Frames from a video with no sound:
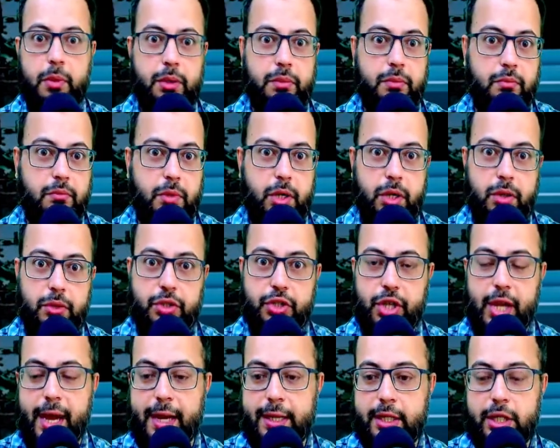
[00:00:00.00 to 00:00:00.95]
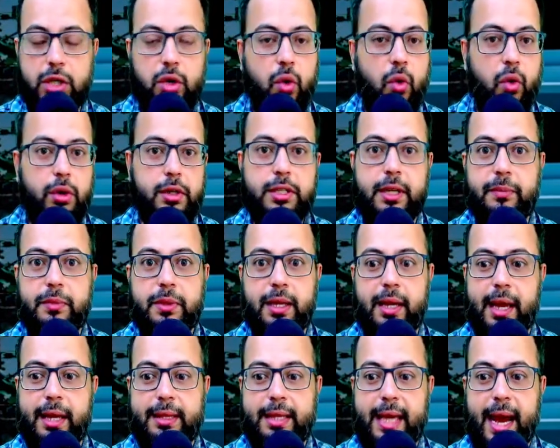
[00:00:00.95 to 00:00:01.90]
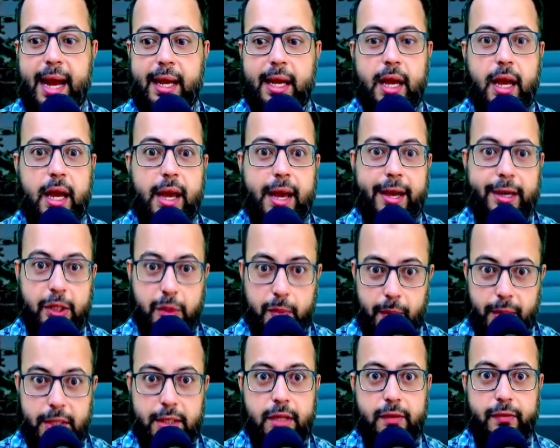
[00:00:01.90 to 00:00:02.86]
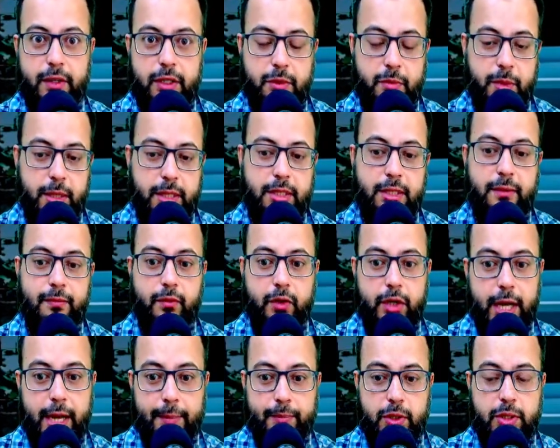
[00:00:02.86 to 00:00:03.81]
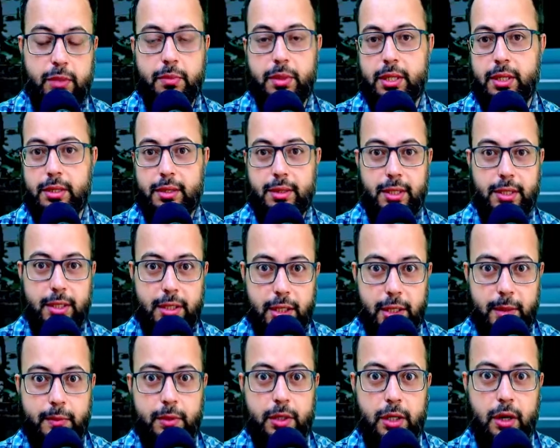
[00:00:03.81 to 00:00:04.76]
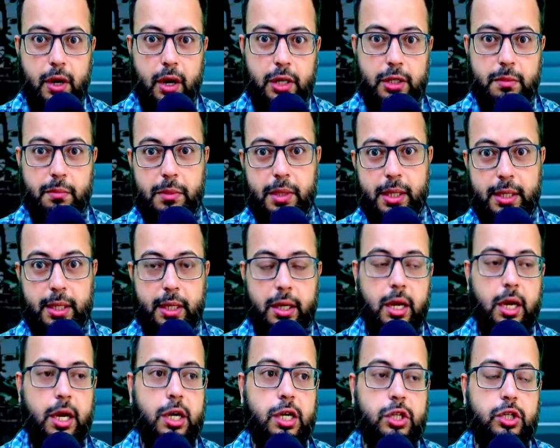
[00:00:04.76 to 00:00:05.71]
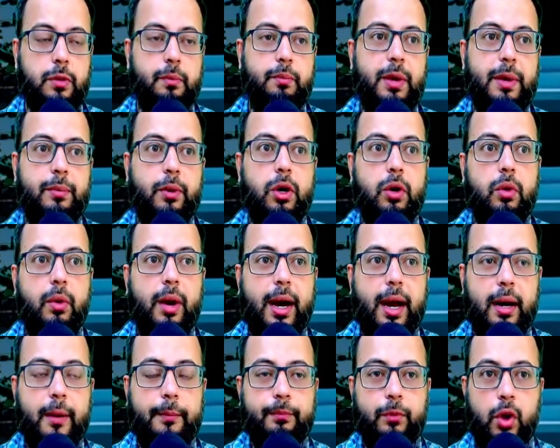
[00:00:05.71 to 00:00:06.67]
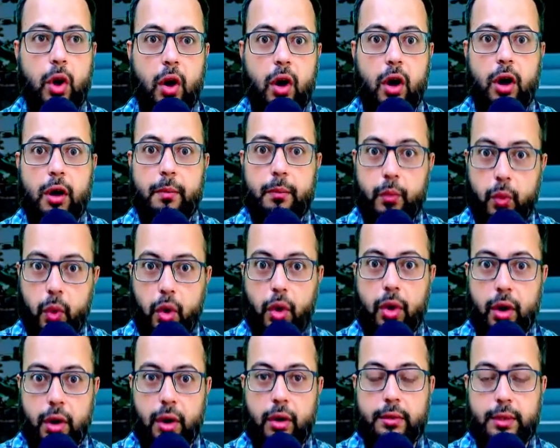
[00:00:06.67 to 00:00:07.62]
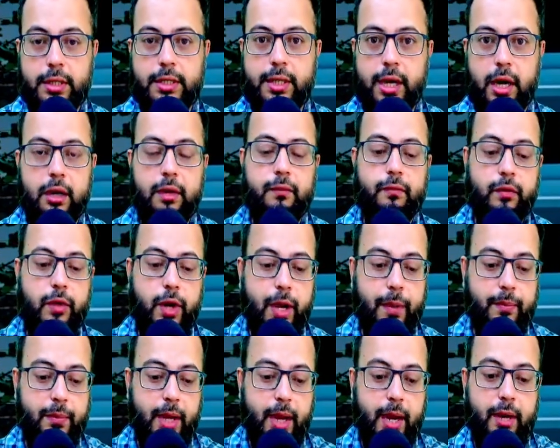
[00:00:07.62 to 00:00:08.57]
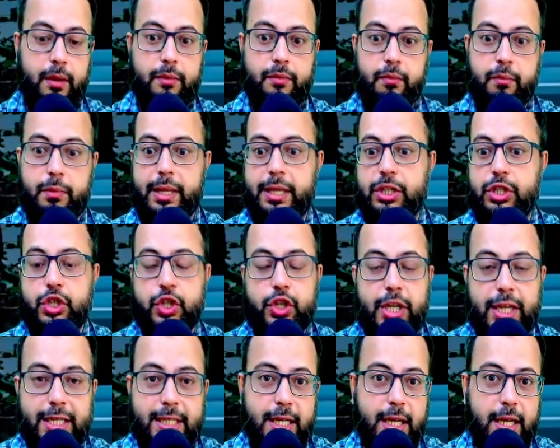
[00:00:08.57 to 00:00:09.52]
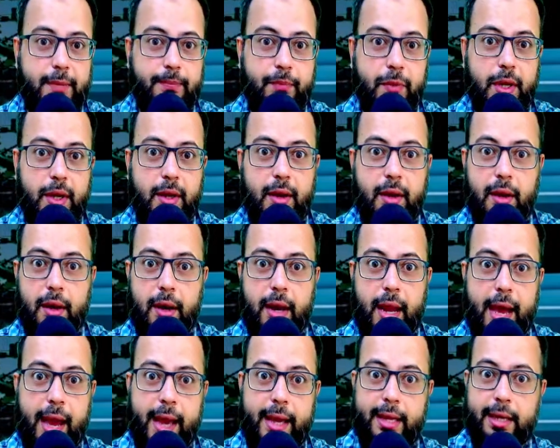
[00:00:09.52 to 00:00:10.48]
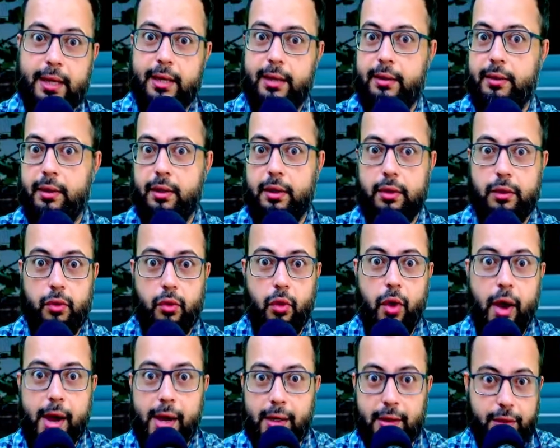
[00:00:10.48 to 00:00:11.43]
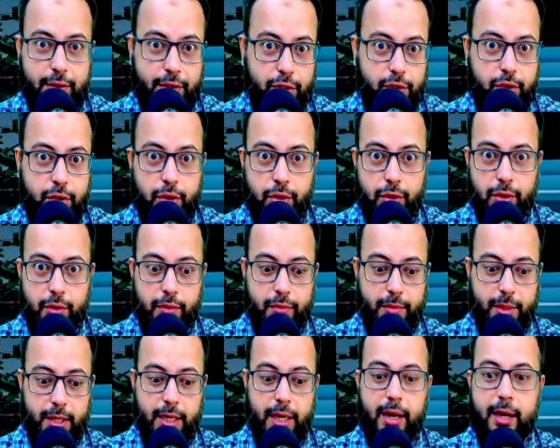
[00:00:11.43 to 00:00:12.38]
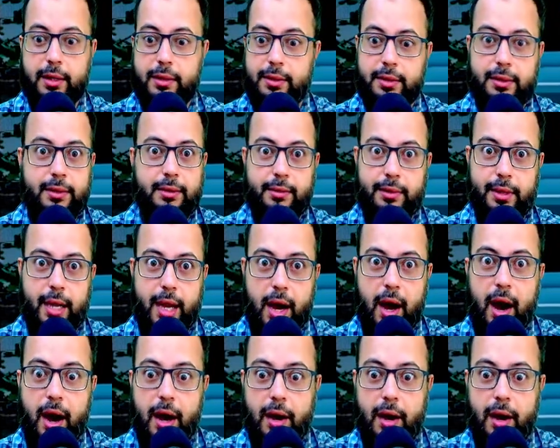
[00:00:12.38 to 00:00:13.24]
you know, jet or something like that. Expensive trips, because these trips, they cost million. So people who are on board on this kind of trip, they are being treated like royals too, because they are